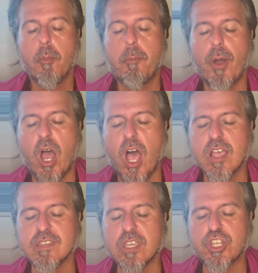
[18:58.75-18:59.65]

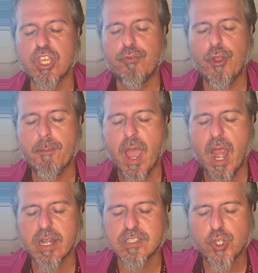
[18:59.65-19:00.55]
positive
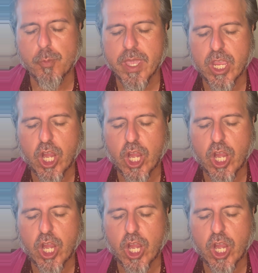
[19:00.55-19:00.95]
remarks you may